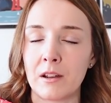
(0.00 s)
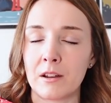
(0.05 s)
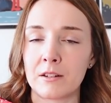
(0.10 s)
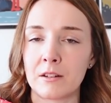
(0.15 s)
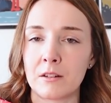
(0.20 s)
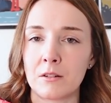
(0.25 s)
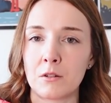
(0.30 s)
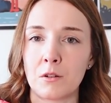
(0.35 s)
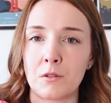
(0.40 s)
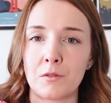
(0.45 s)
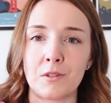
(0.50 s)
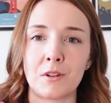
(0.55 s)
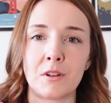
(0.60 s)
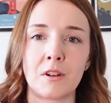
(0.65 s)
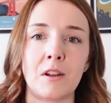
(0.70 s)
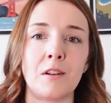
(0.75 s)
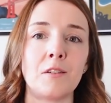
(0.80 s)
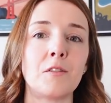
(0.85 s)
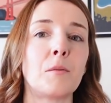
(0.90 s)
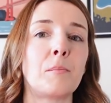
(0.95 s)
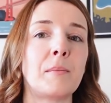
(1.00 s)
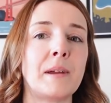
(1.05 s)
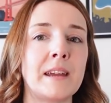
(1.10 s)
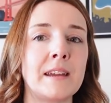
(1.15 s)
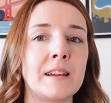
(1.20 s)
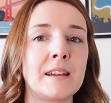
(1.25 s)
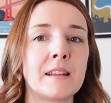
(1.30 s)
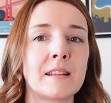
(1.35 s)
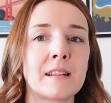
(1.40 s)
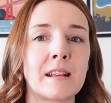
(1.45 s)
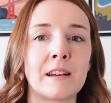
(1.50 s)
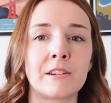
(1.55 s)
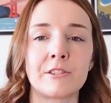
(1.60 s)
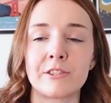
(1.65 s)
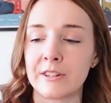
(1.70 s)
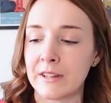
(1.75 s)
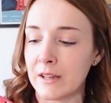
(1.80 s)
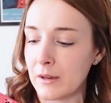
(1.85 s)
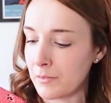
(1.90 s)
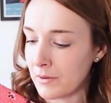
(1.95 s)
I don't often go for pinks
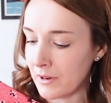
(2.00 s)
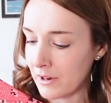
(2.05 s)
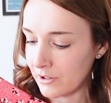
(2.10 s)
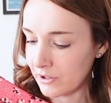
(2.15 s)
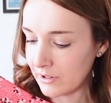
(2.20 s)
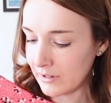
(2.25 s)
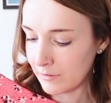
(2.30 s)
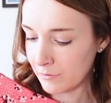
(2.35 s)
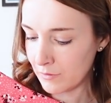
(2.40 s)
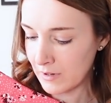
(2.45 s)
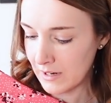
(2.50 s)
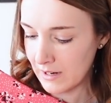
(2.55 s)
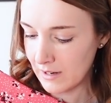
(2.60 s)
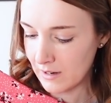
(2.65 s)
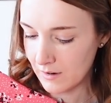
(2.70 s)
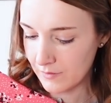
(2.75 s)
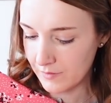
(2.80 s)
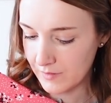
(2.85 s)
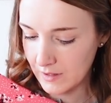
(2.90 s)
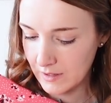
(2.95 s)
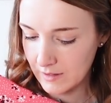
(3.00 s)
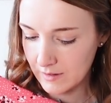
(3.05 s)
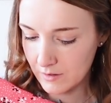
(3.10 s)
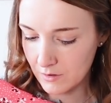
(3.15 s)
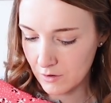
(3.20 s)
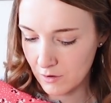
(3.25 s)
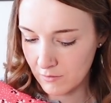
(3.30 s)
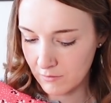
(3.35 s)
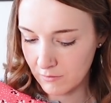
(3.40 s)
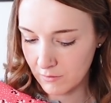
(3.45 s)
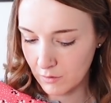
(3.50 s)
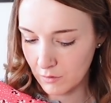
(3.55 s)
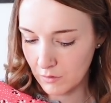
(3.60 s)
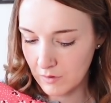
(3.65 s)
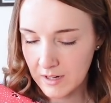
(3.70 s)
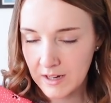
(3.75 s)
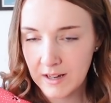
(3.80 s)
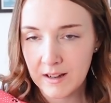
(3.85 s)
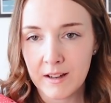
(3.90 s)
actually, but I just really love this coral